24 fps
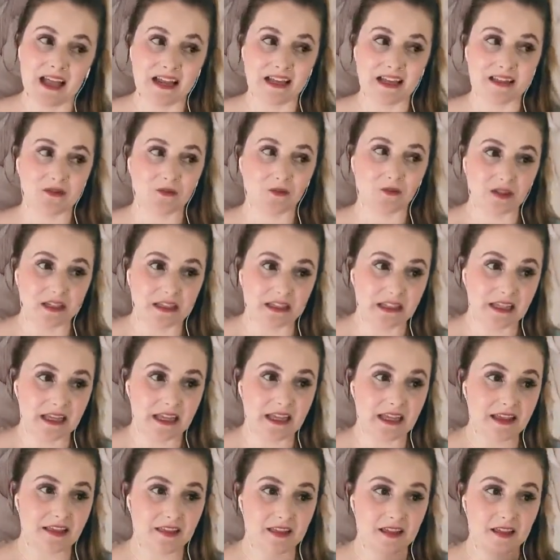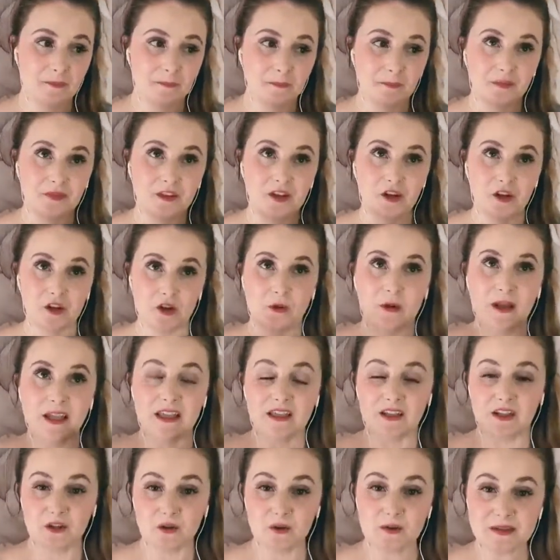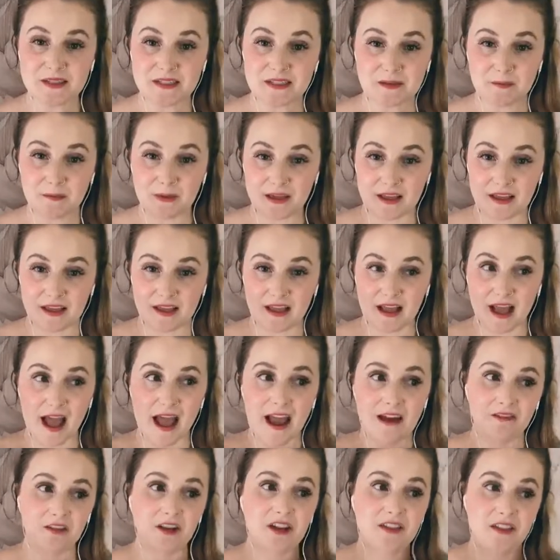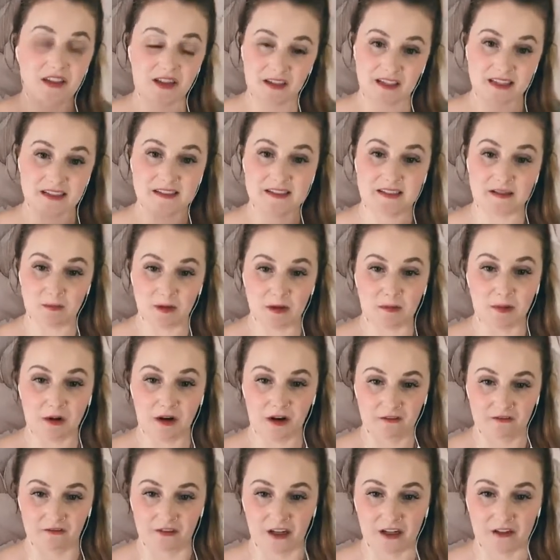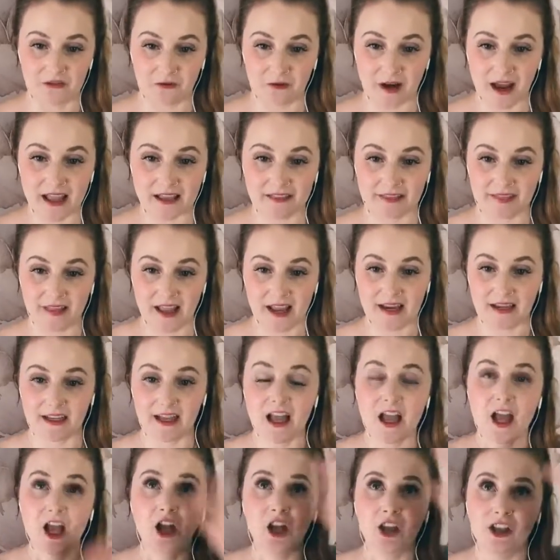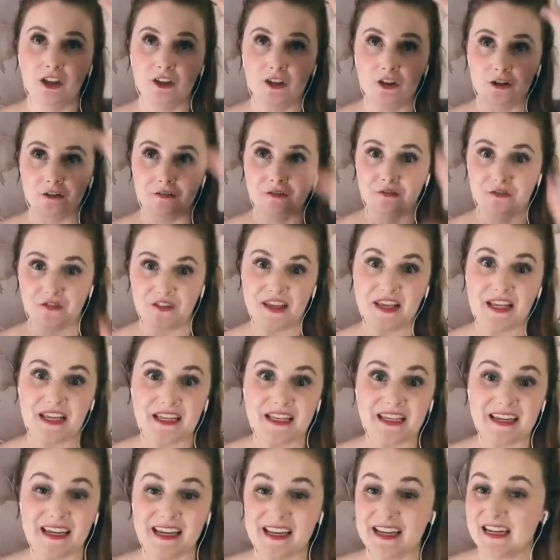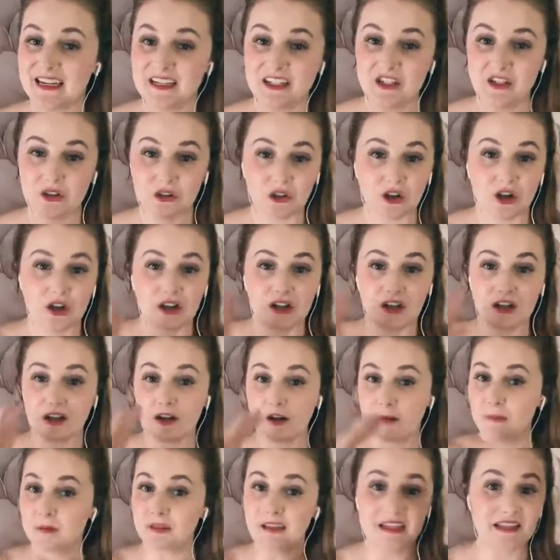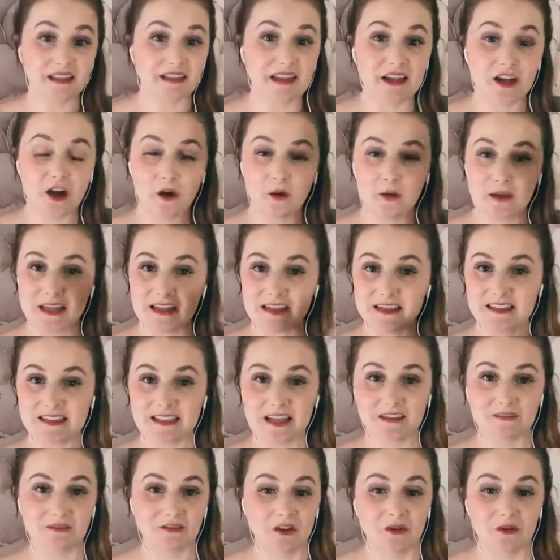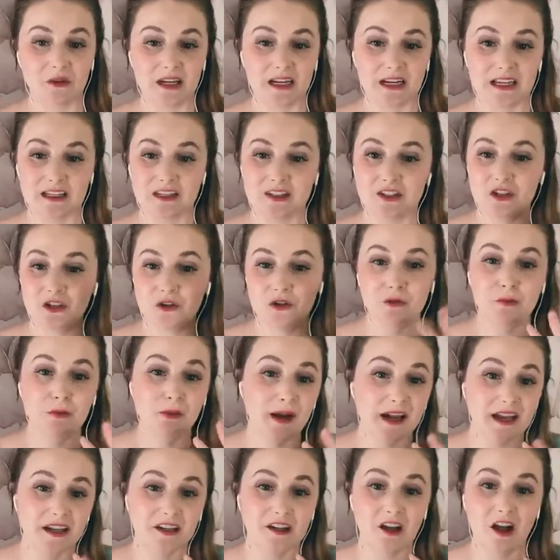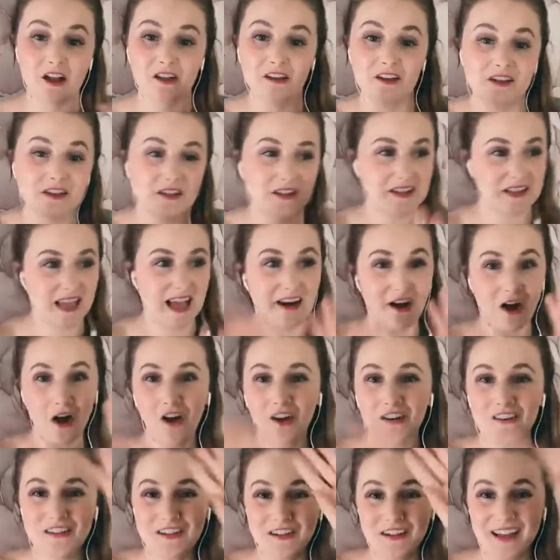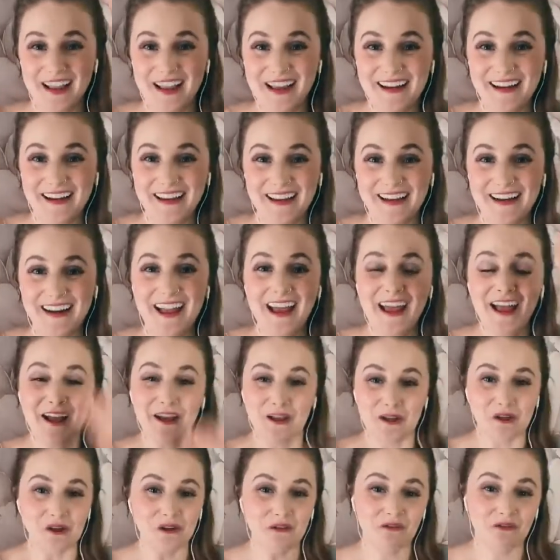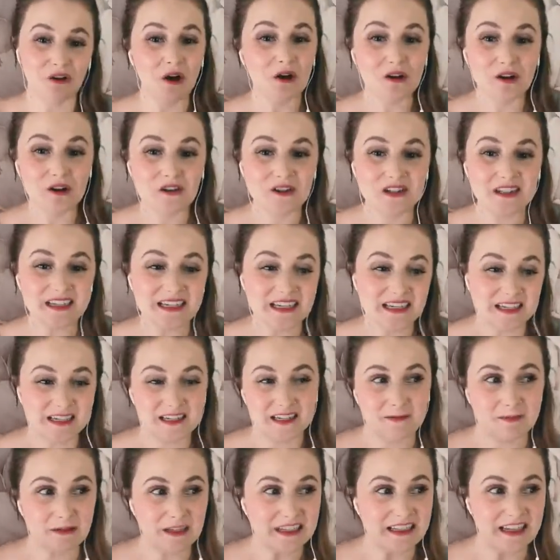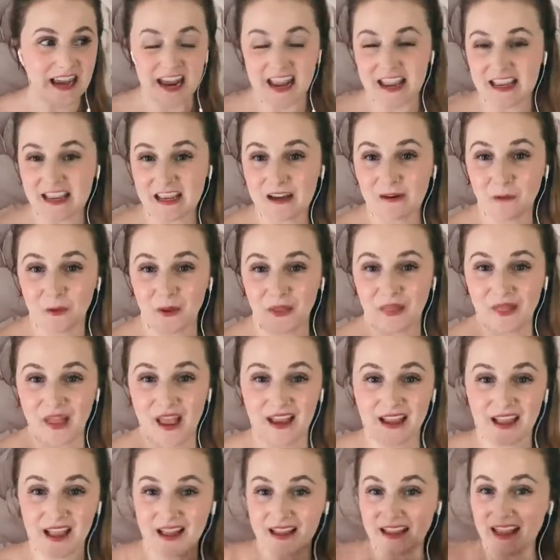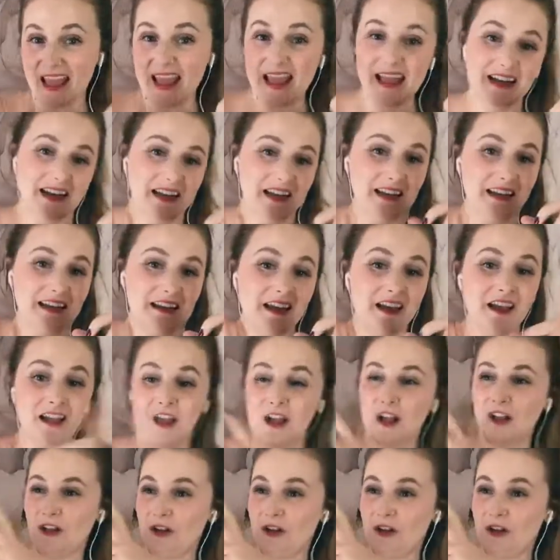is really, it used to be everything needs to be perfect, right? Like, your feed needed to look completely cohesive. You needed 2 brand colors that alternated. Your photos needed to be taken with like a Canon,